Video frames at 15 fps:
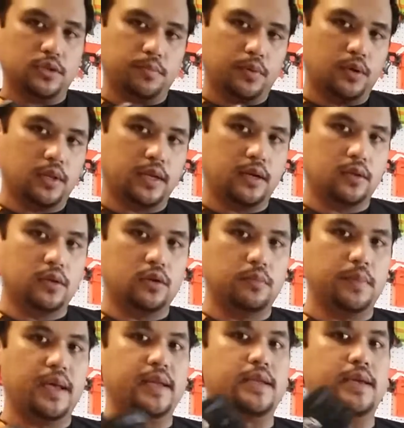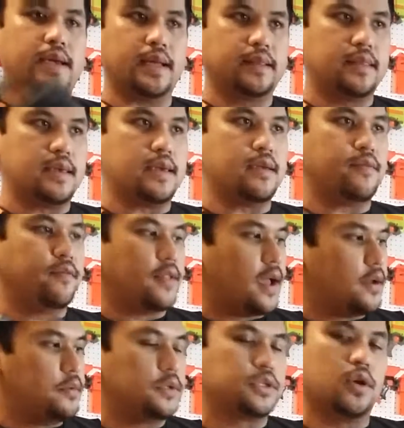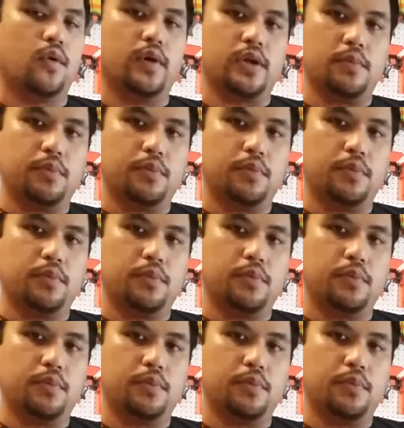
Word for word: you pull it a little bit and you get the flywheels going,